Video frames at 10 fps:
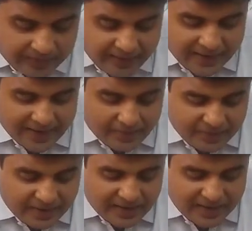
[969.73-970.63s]
Take an
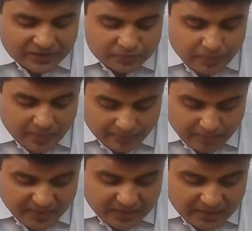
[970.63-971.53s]
empty glass
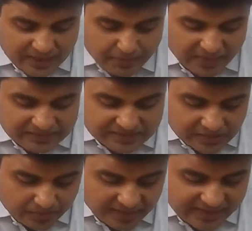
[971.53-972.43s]
beaker and
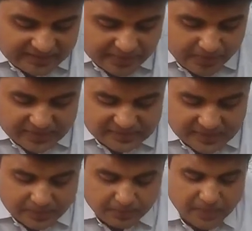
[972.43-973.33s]
pencil. Place the
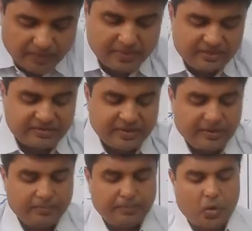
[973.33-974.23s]
pencil
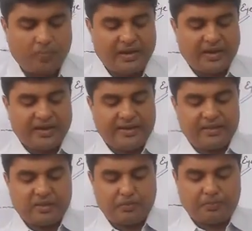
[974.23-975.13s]
ABC obliquely in
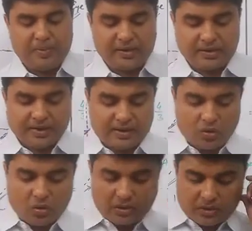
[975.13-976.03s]
the beaker
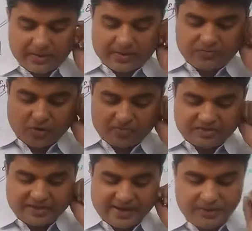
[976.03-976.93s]
and look it from the
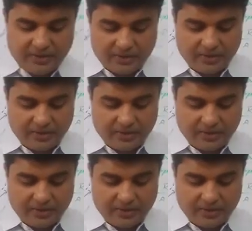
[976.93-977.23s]
side.